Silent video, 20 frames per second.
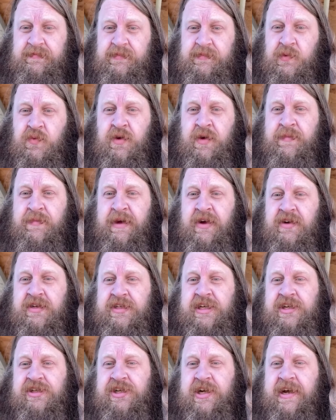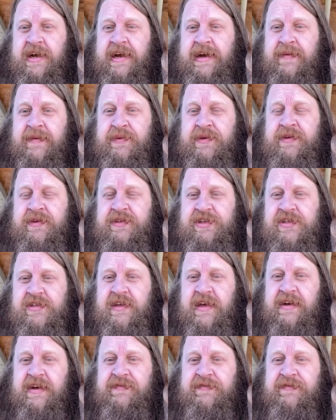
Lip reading: What about TJ happened? Just like a